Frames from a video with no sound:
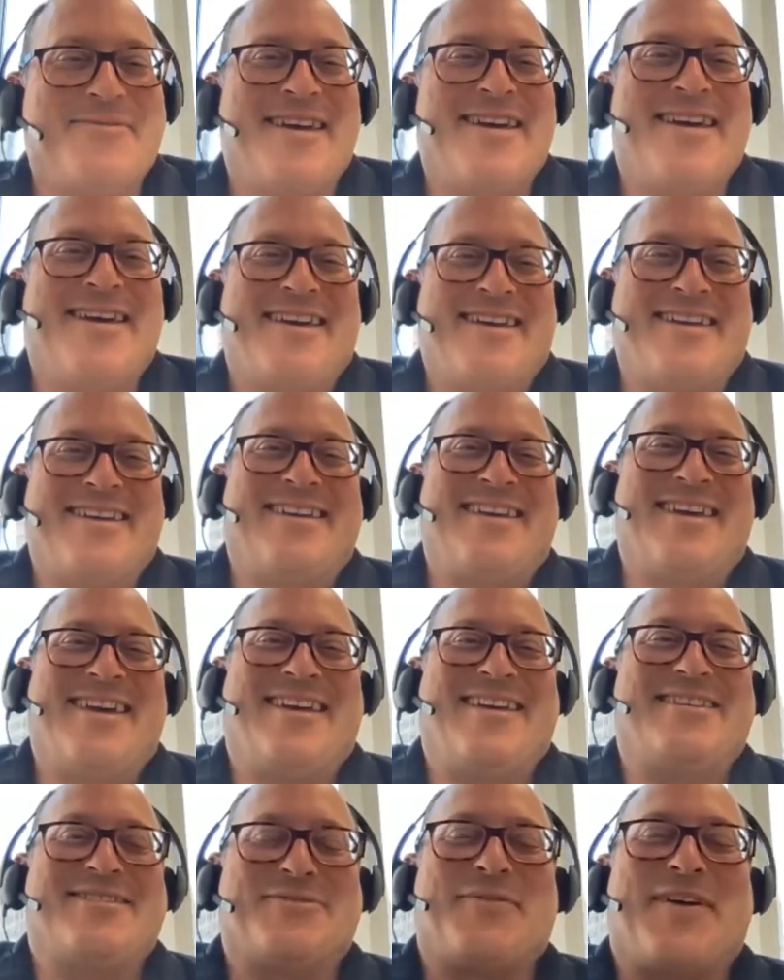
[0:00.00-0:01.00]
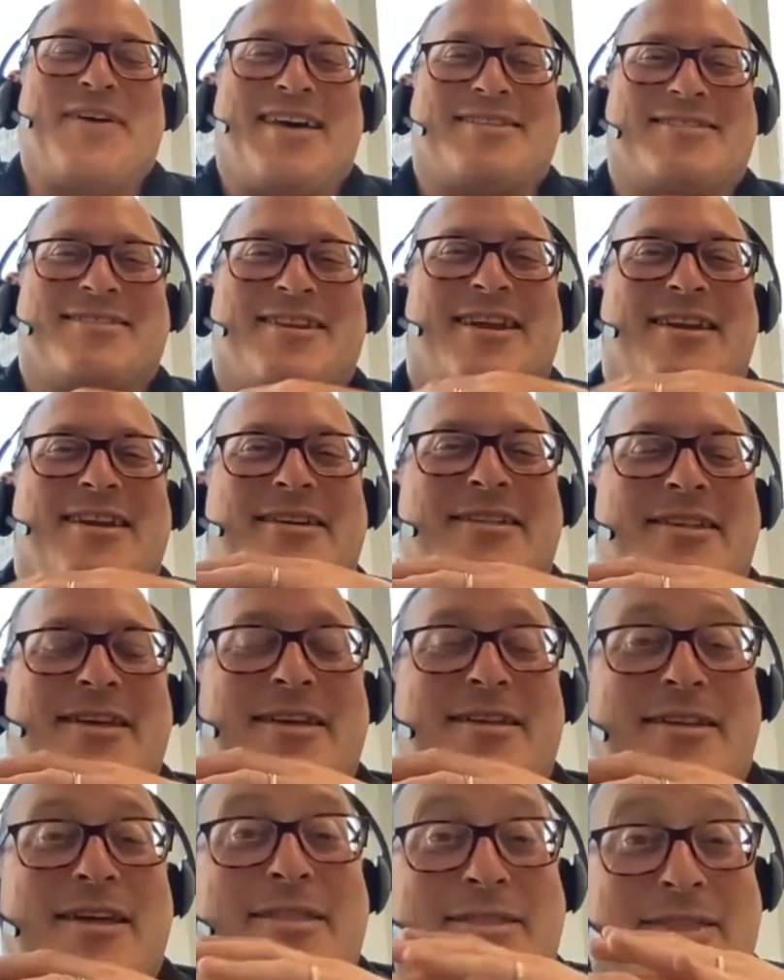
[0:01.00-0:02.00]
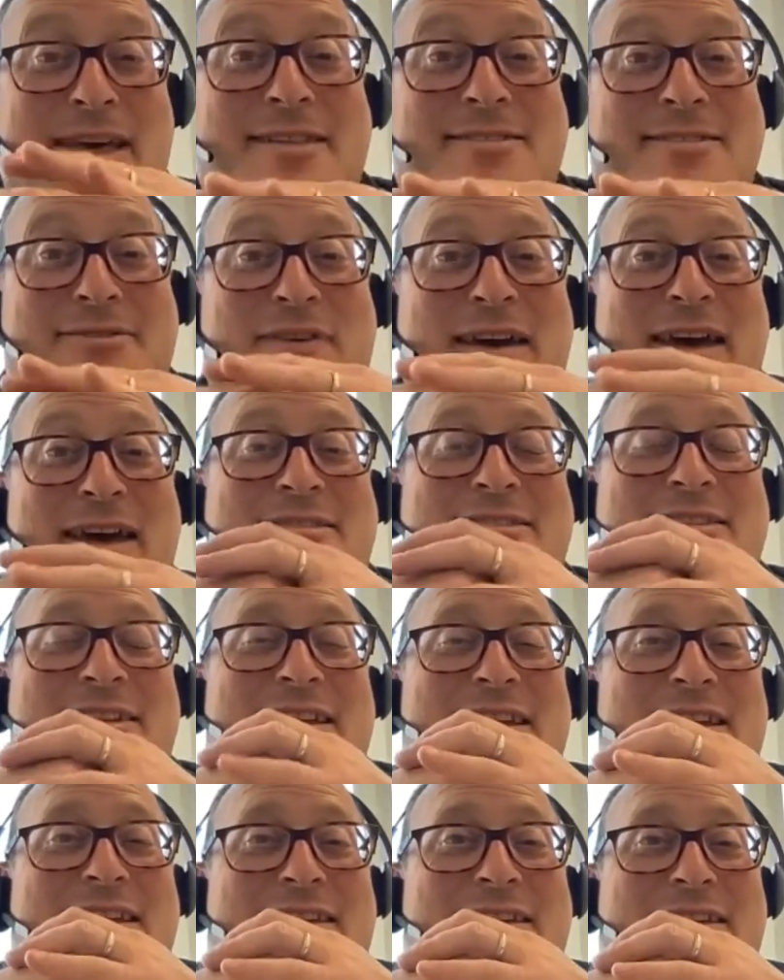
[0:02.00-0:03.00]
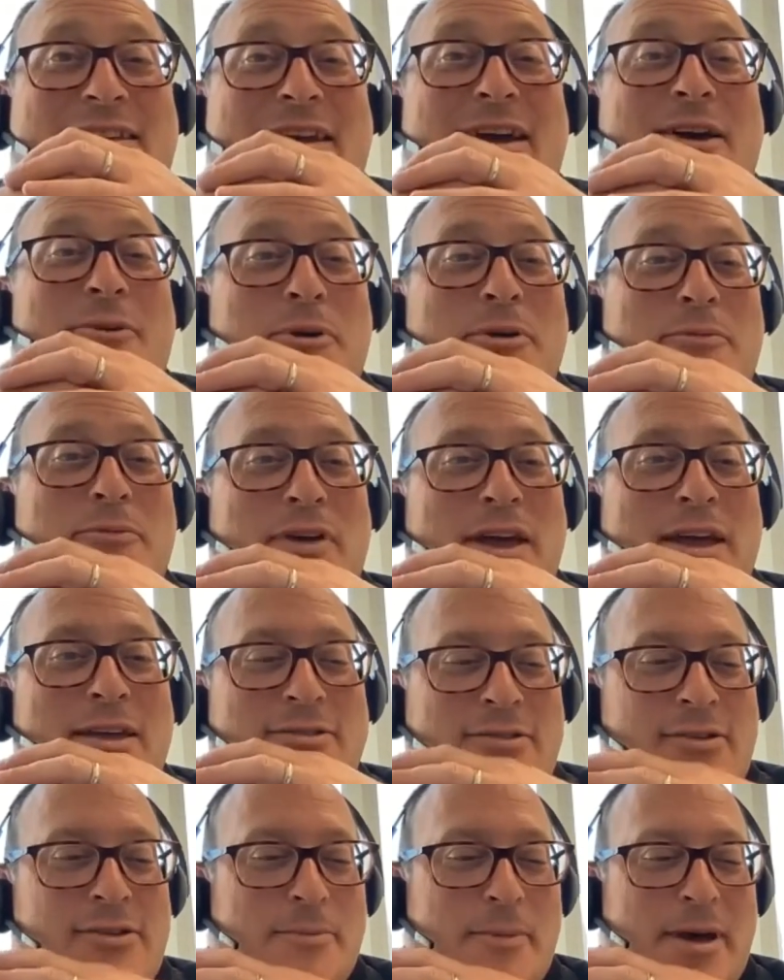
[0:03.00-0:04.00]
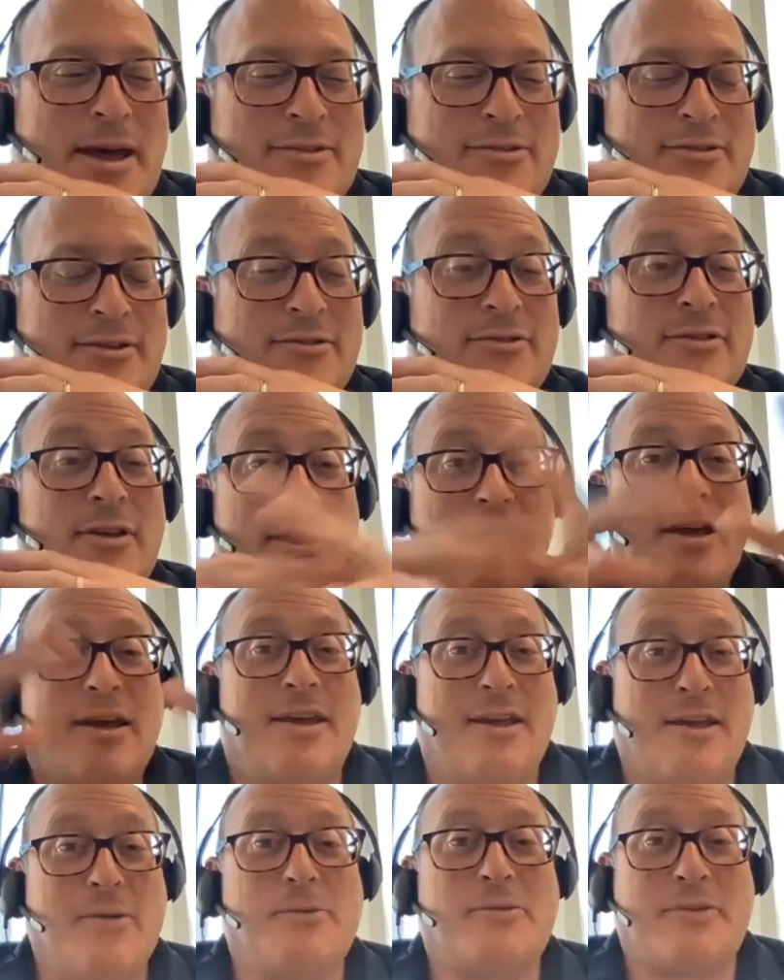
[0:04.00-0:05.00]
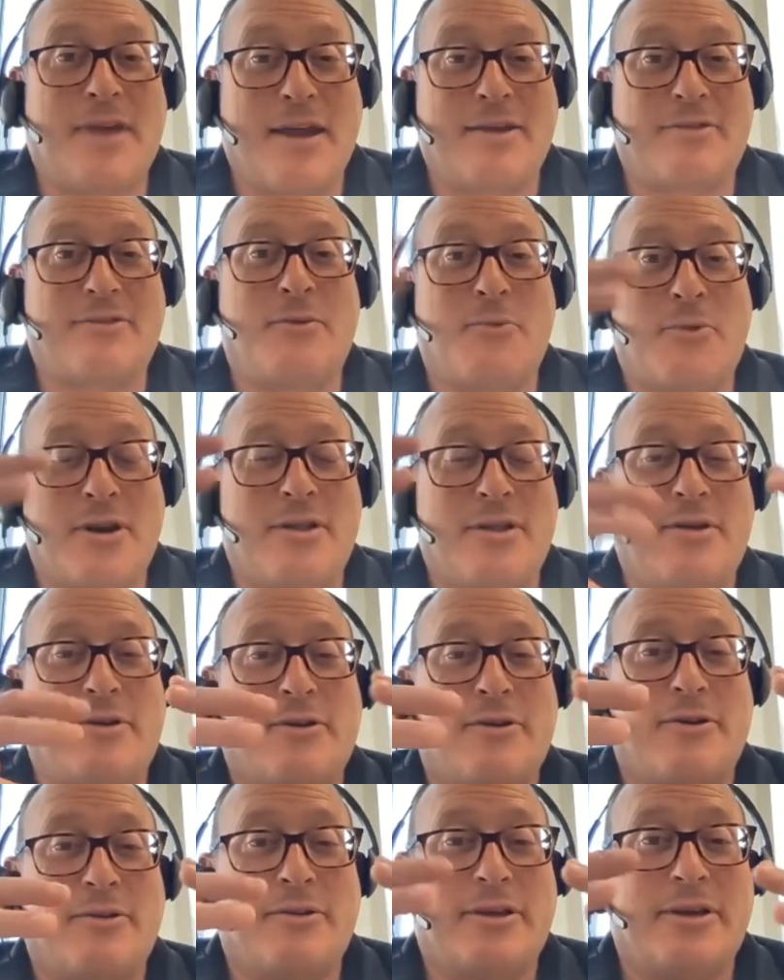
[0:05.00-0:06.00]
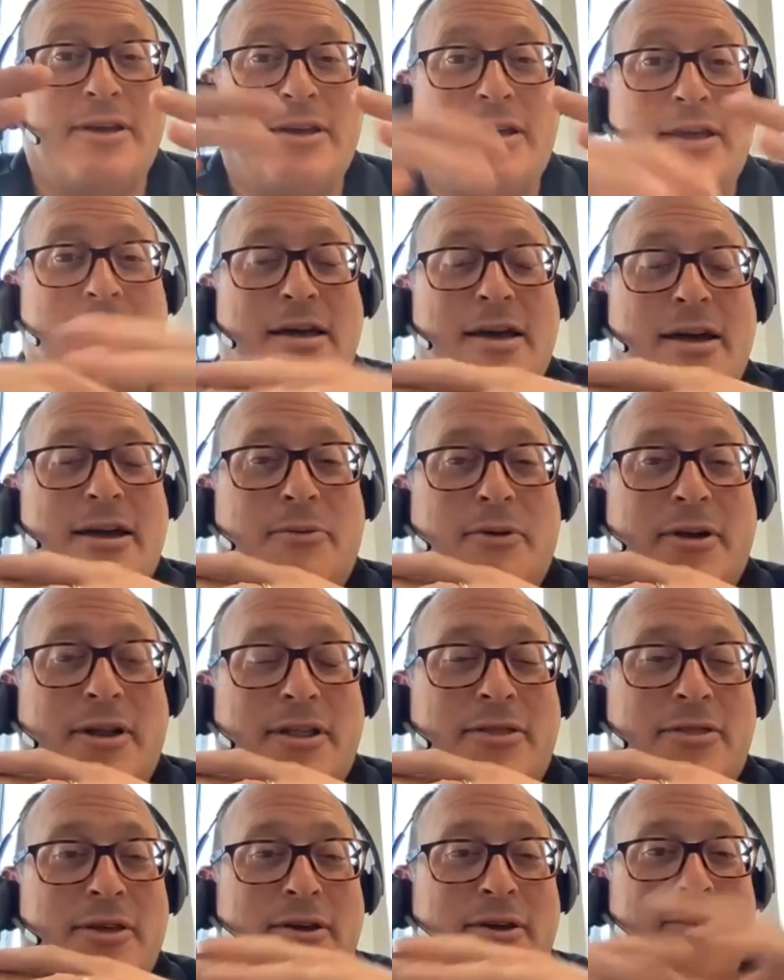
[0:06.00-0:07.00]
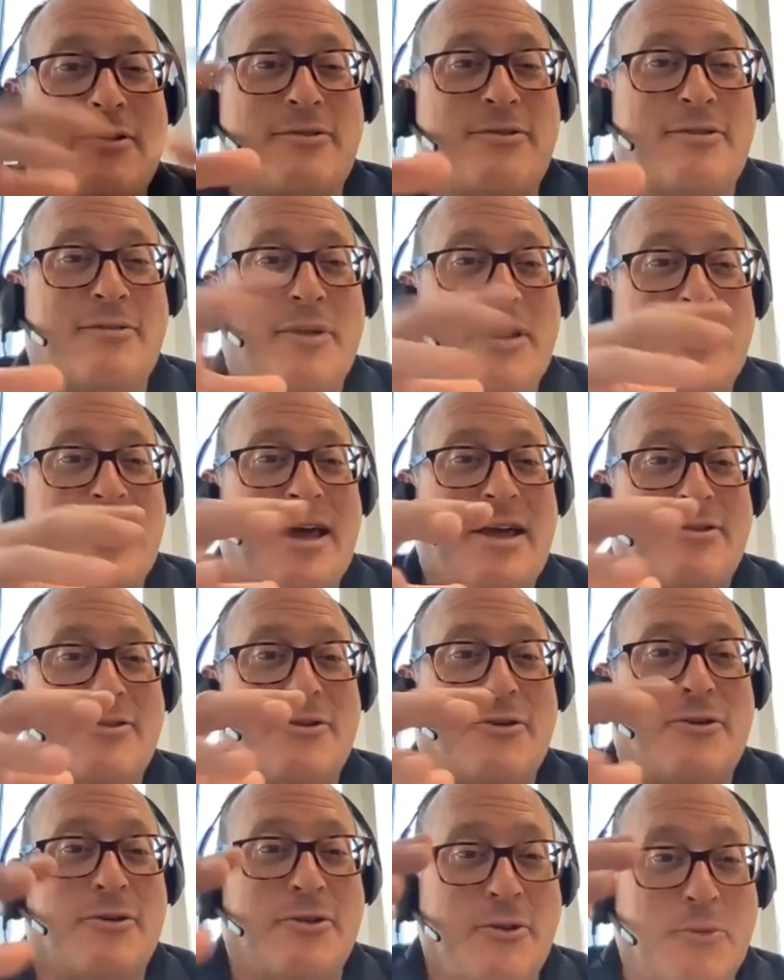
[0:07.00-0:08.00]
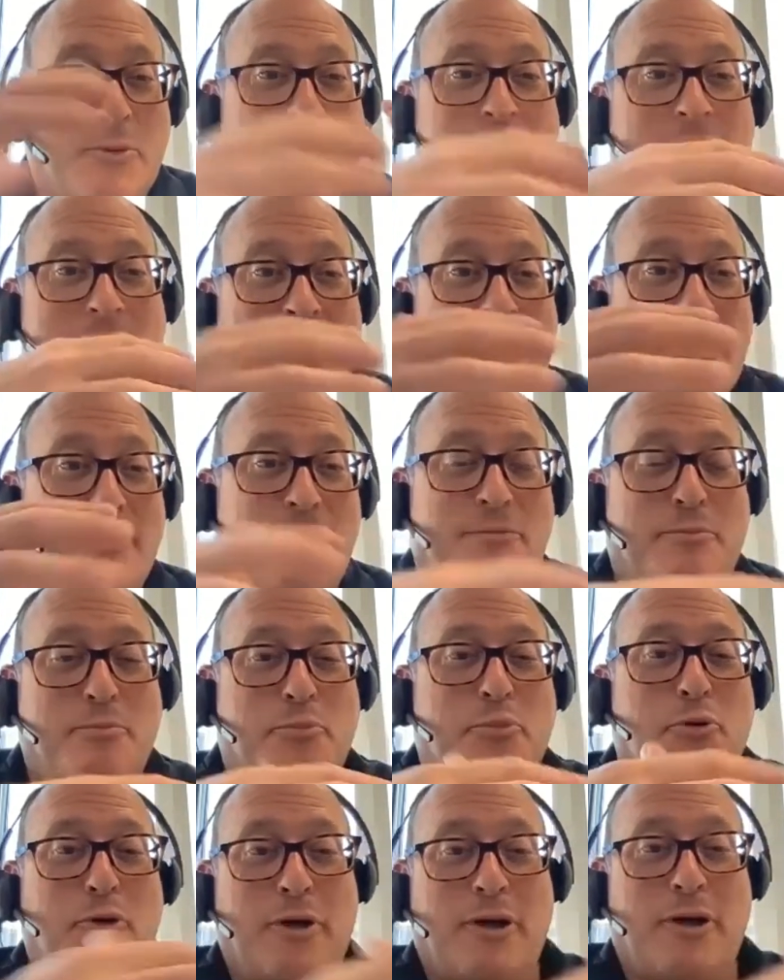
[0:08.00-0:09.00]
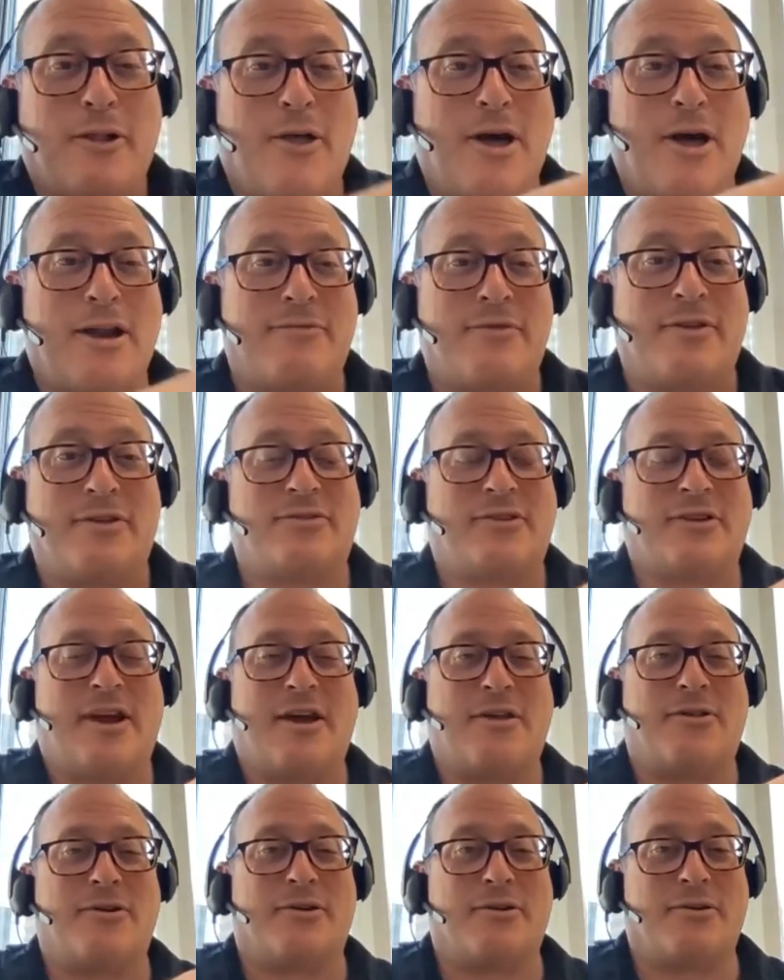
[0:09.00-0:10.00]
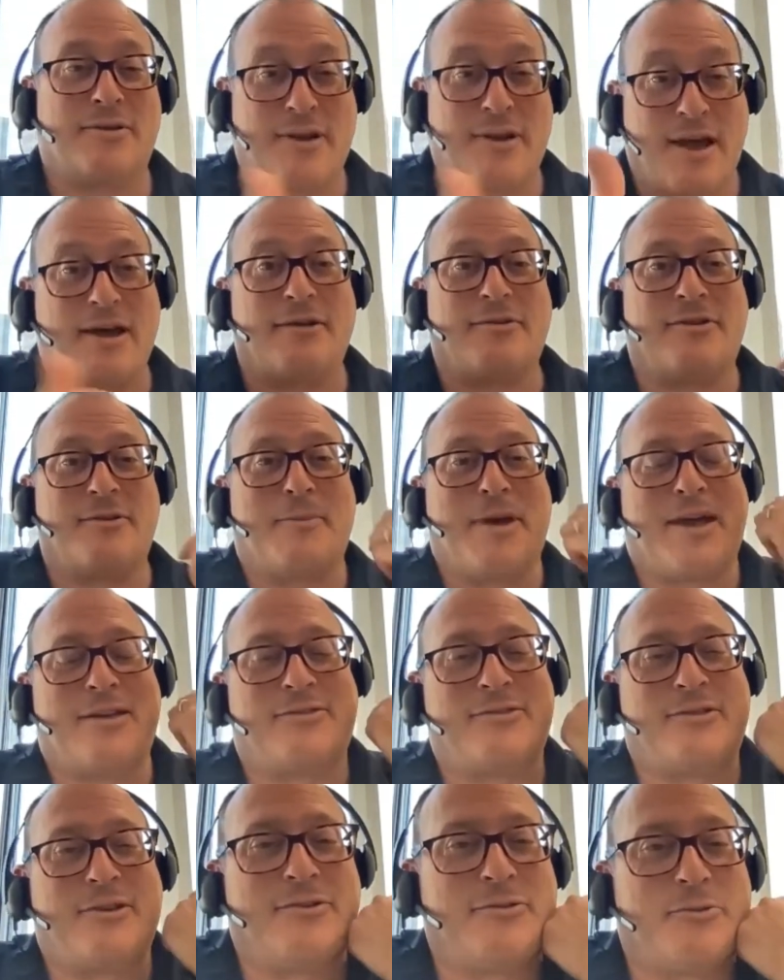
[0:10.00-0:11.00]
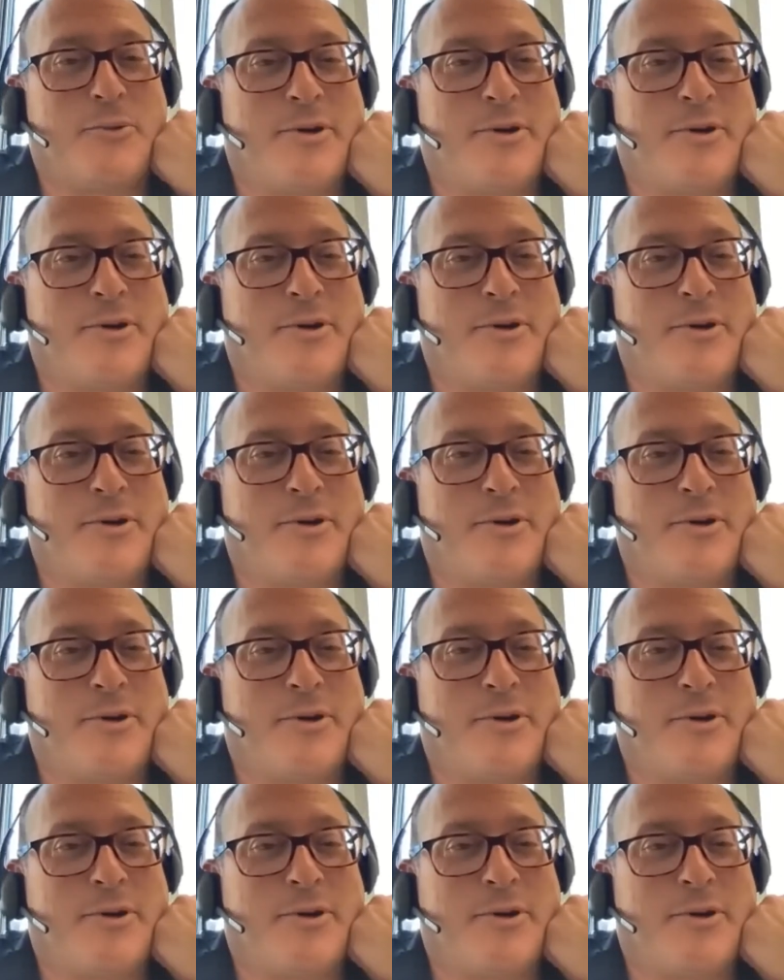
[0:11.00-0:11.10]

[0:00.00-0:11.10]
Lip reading: Yeah. He's fascinating. That's fascinating. And yeah, we're fans of Damasio's. He was actually one of the thinkers in my dad's early work, kind of pulling a lot of this together. Damasio's